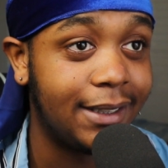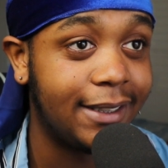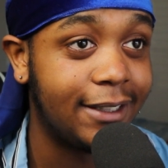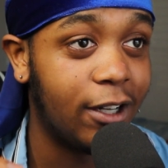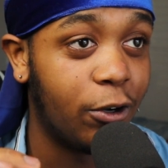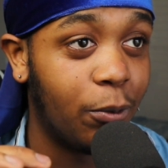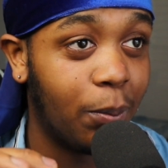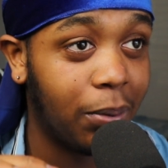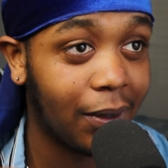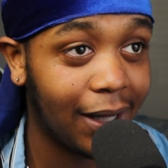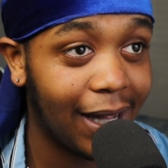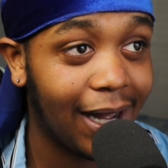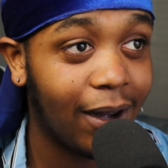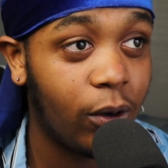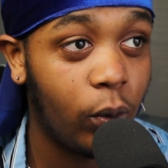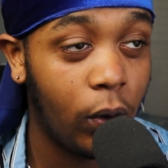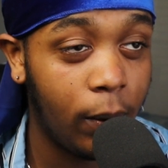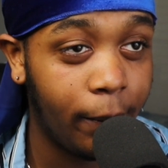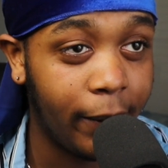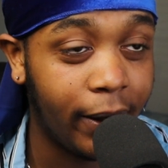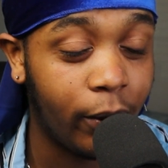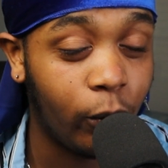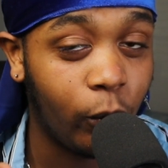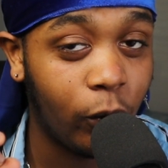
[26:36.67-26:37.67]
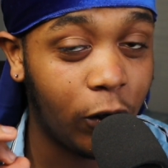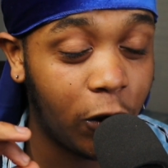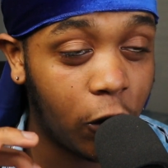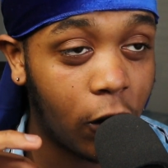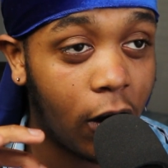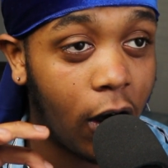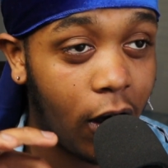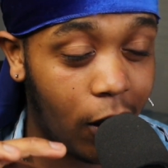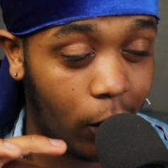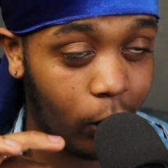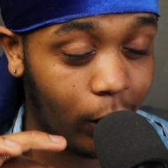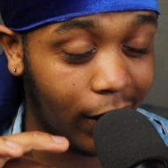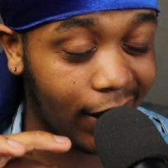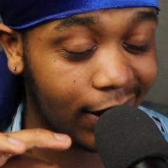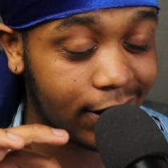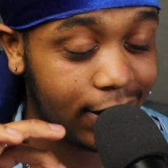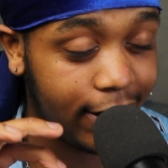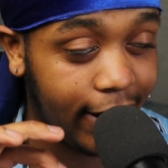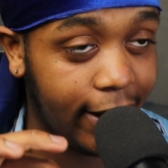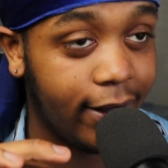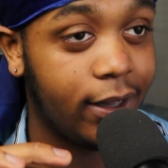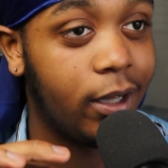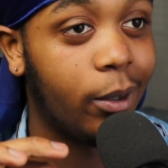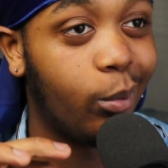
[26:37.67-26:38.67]
So black women will always
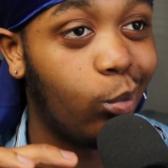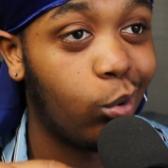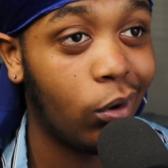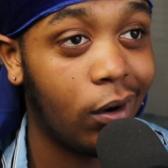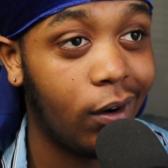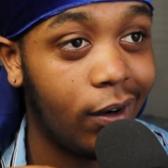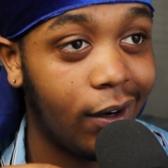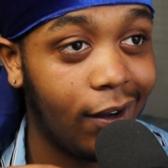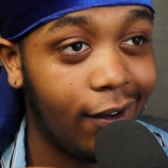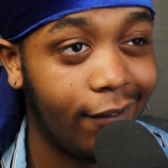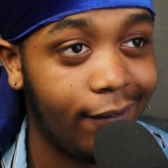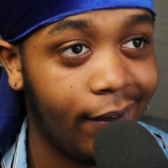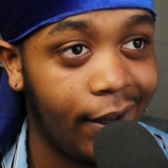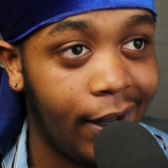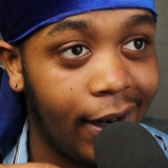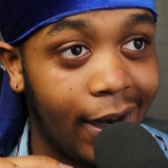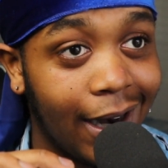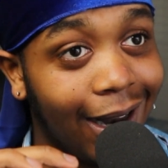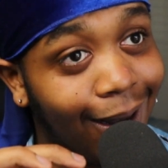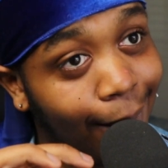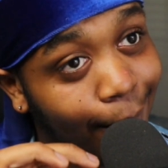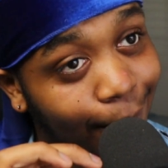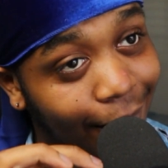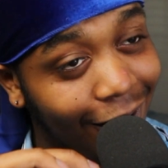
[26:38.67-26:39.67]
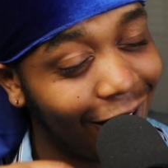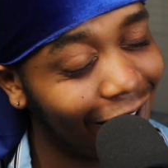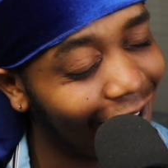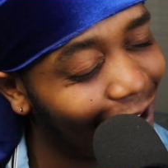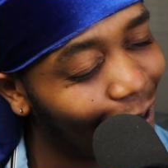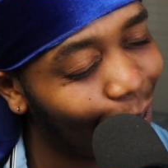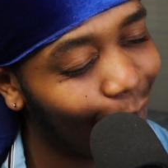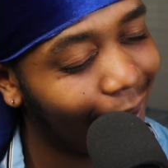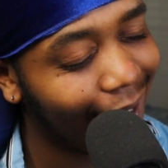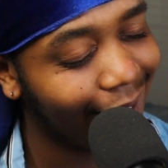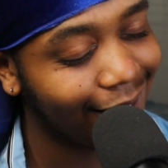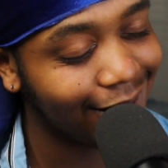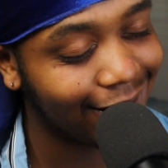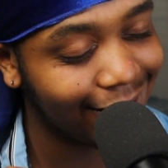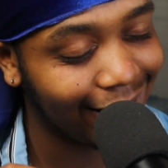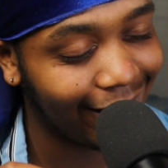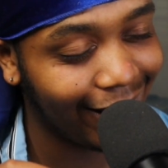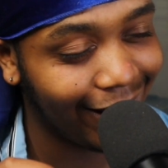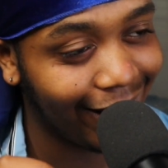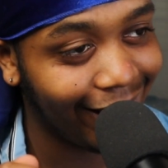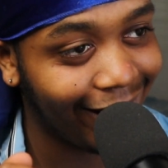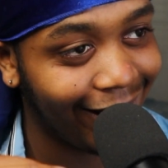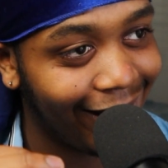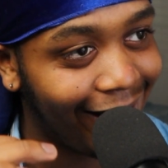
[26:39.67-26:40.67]
get the brunt of it, and I'm in no way
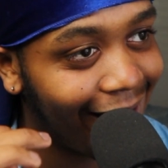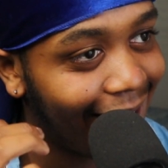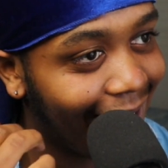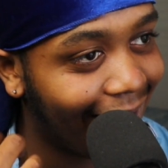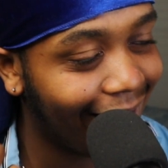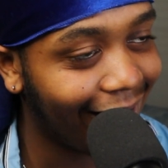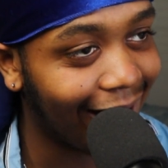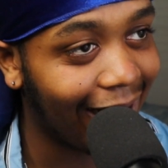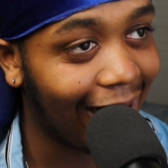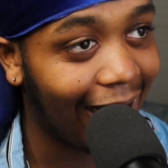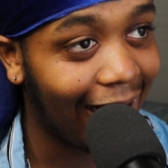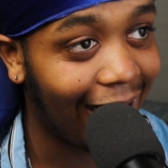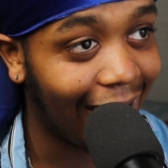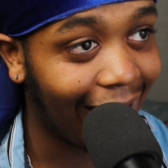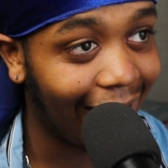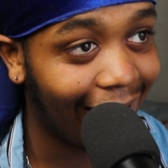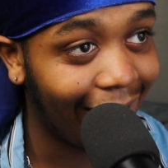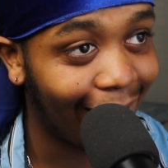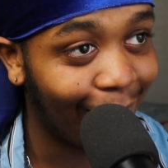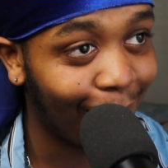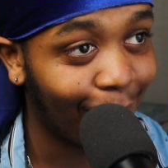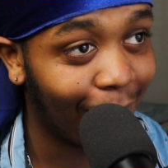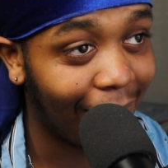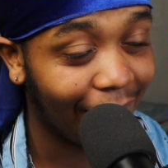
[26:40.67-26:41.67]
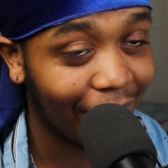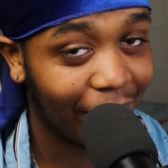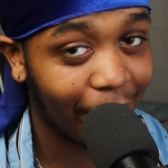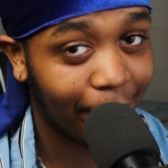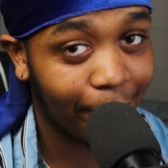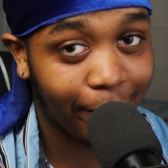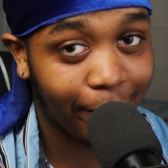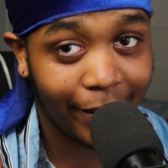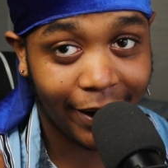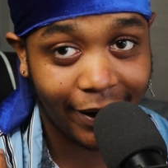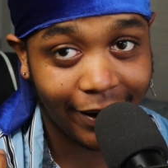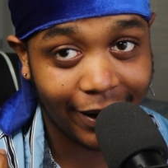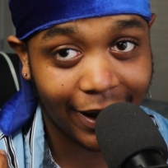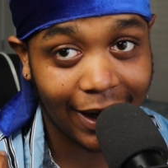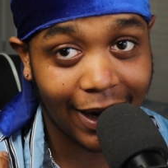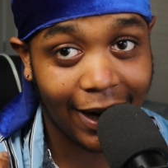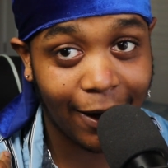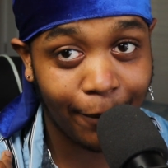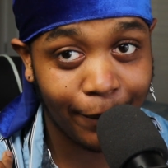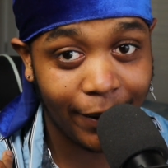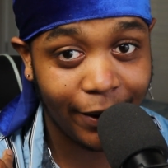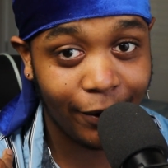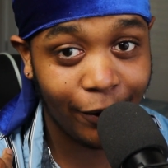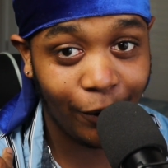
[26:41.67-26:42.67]
saying that the pain that
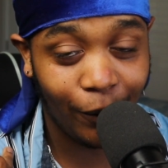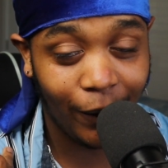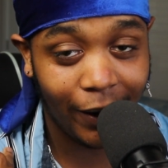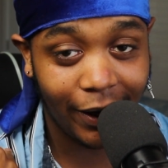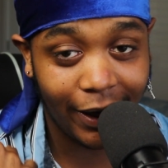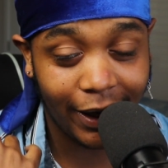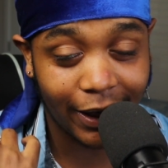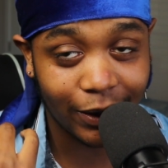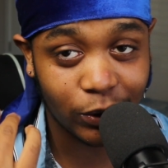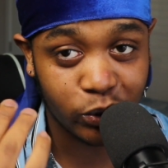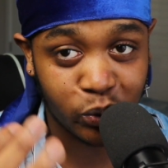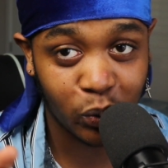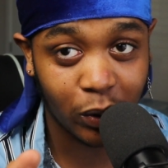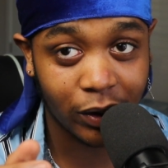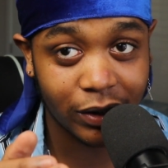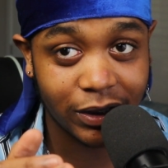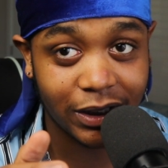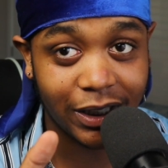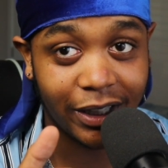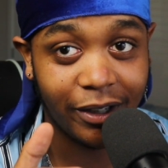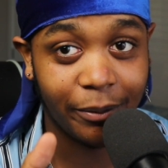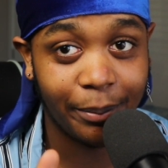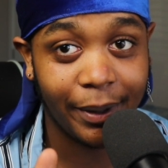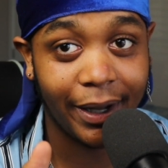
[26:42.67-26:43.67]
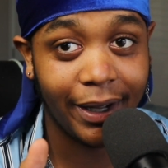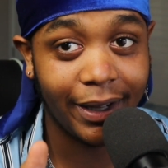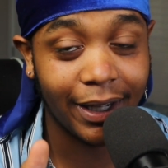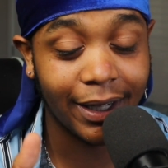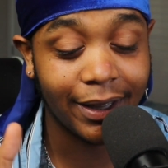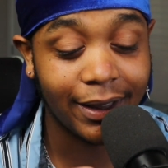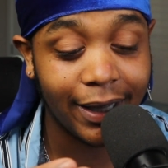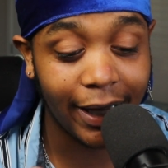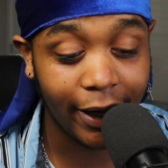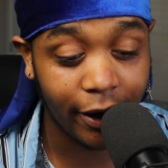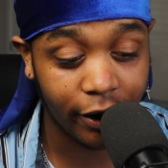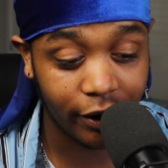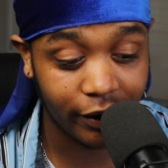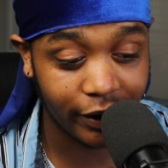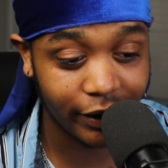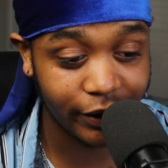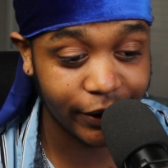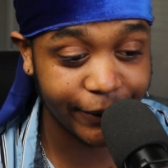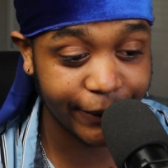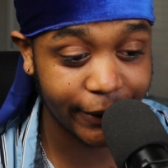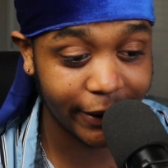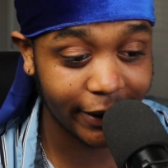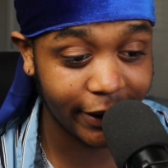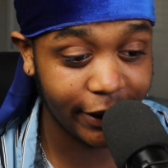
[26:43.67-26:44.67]
I'm enduring is worse than the pain that they are
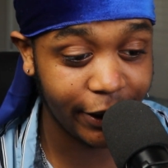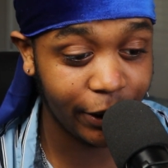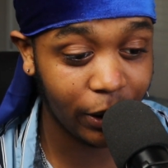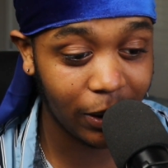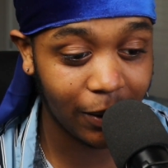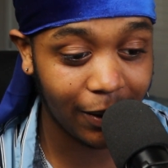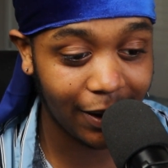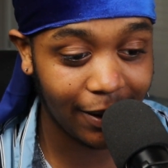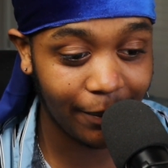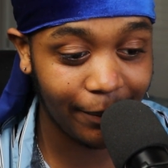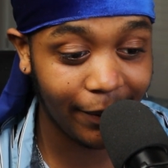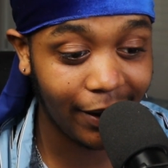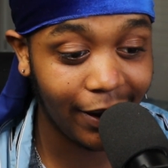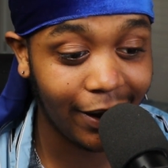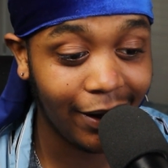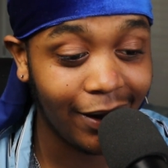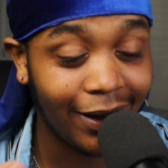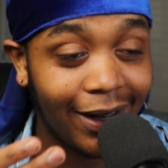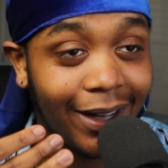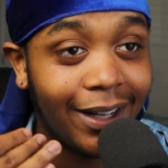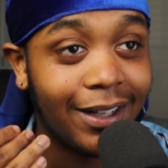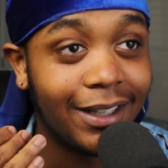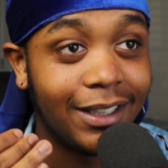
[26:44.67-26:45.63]
enduring. You know what I mean?